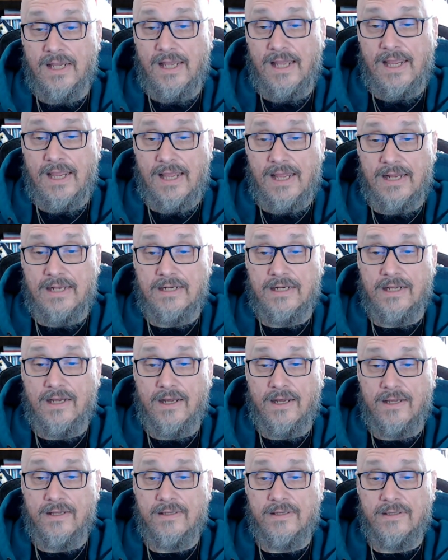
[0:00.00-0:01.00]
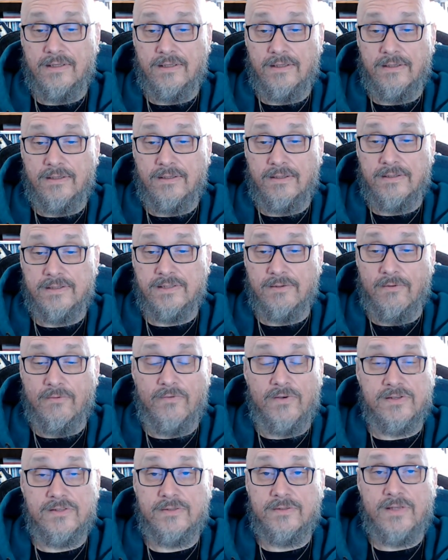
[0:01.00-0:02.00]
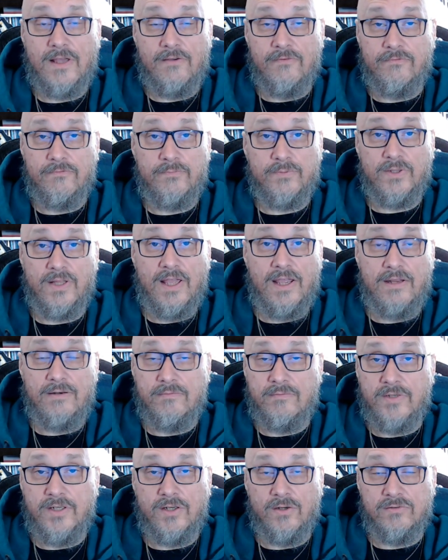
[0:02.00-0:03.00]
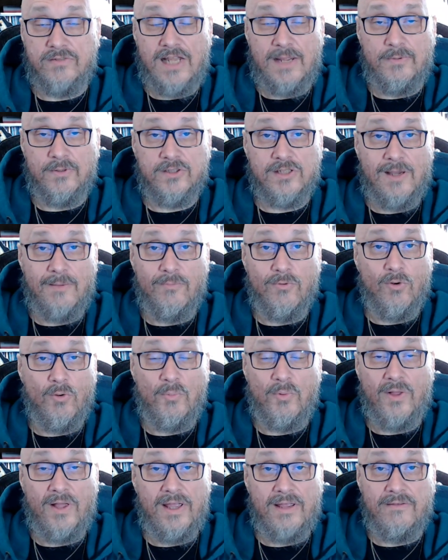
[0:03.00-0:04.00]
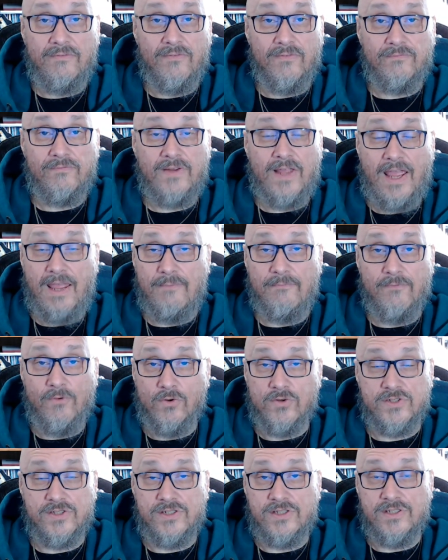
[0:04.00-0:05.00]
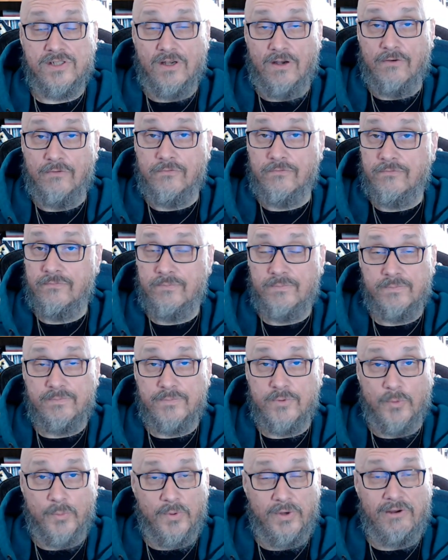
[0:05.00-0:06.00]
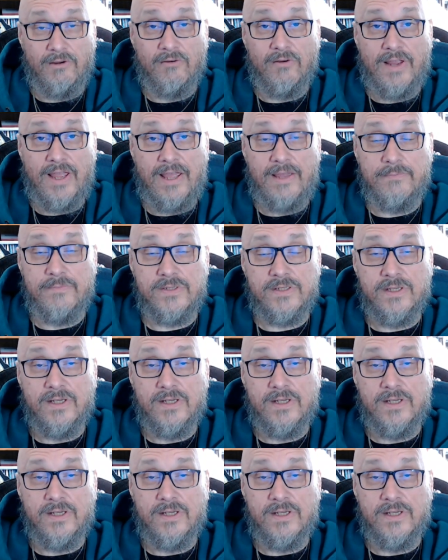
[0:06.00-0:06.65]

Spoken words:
And some of us have played, you know, tabletop role-playing game versions of superhero games.